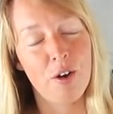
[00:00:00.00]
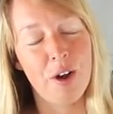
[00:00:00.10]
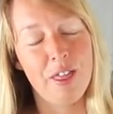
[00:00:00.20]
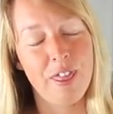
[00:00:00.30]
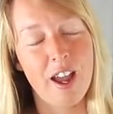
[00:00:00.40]

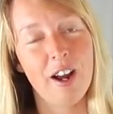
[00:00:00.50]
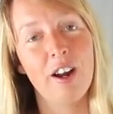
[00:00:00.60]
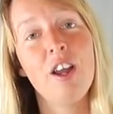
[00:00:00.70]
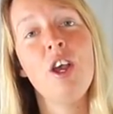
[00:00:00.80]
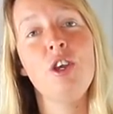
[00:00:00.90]
on there,
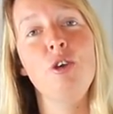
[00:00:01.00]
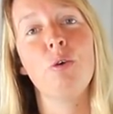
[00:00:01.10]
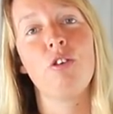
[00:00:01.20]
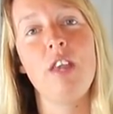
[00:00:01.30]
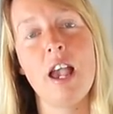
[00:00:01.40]
you
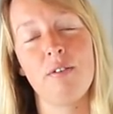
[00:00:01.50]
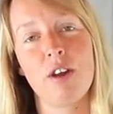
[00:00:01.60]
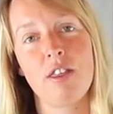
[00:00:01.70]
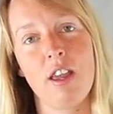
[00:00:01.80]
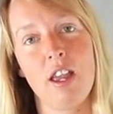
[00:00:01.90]
will see
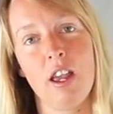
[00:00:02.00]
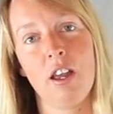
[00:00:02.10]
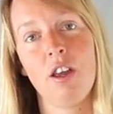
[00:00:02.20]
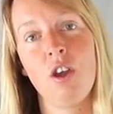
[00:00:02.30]
everything